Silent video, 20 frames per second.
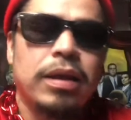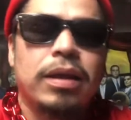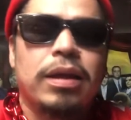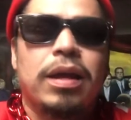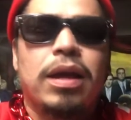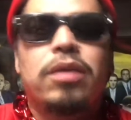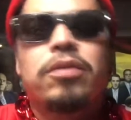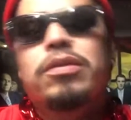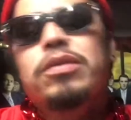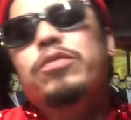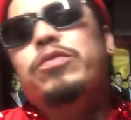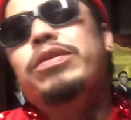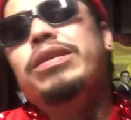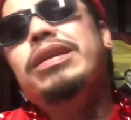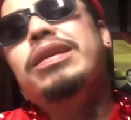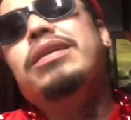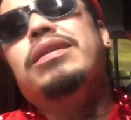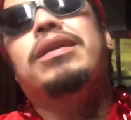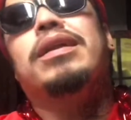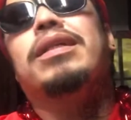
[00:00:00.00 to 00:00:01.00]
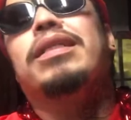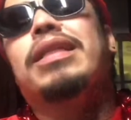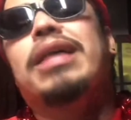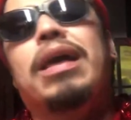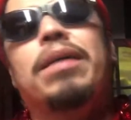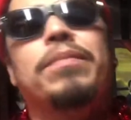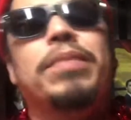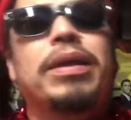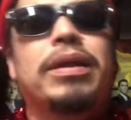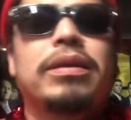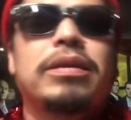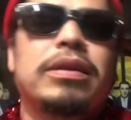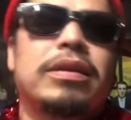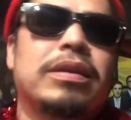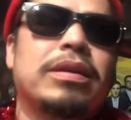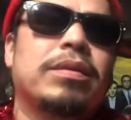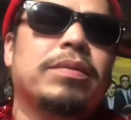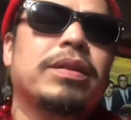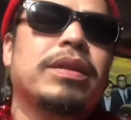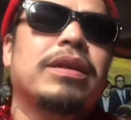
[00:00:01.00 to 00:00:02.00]
I don't even want to hear none of that, man.
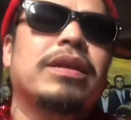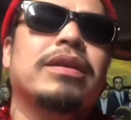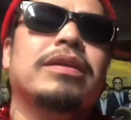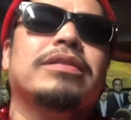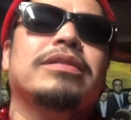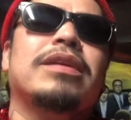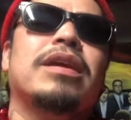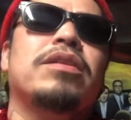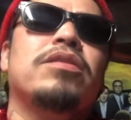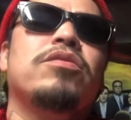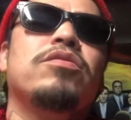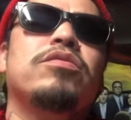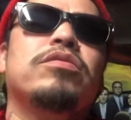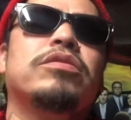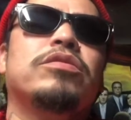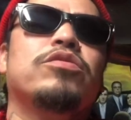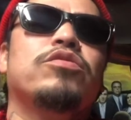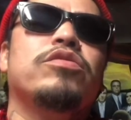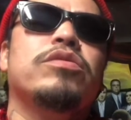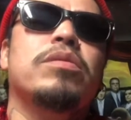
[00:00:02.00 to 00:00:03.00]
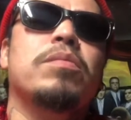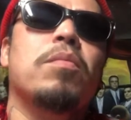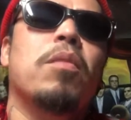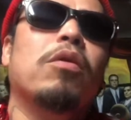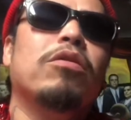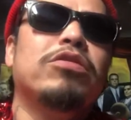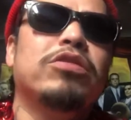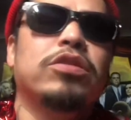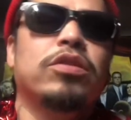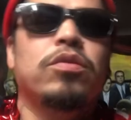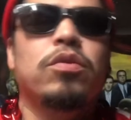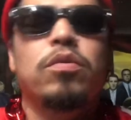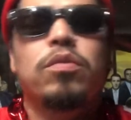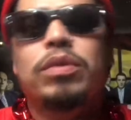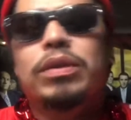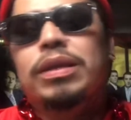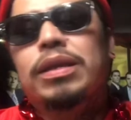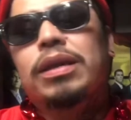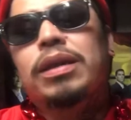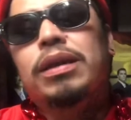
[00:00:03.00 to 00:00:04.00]
The thing is that you are too emotional
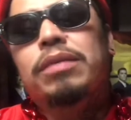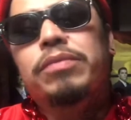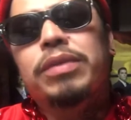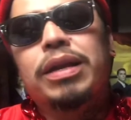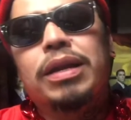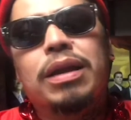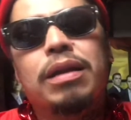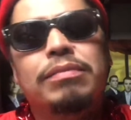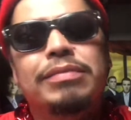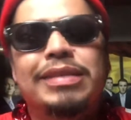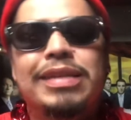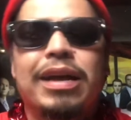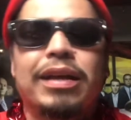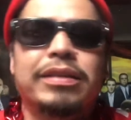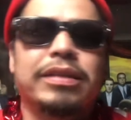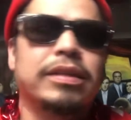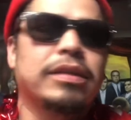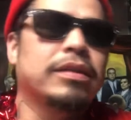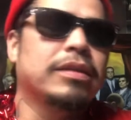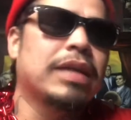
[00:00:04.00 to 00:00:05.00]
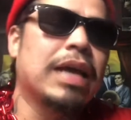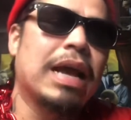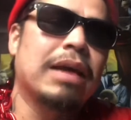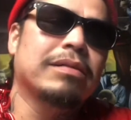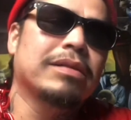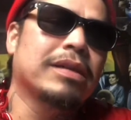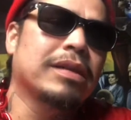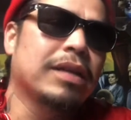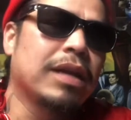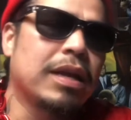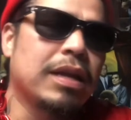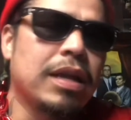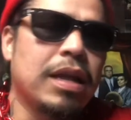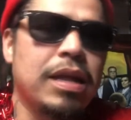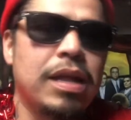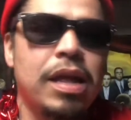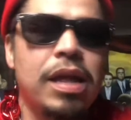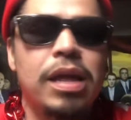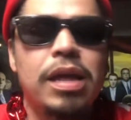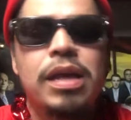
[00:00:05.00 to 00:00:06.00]
with it when it comes down to these games
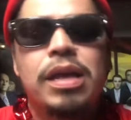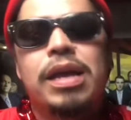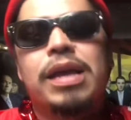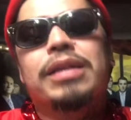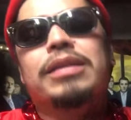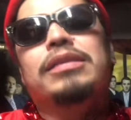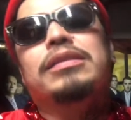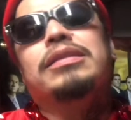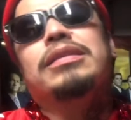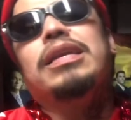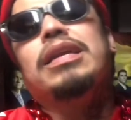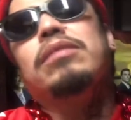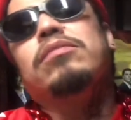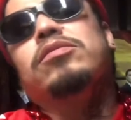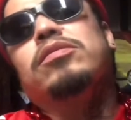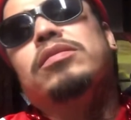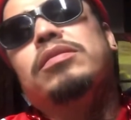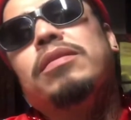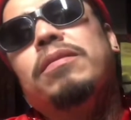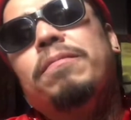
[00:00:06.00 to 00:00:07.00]
and these teams.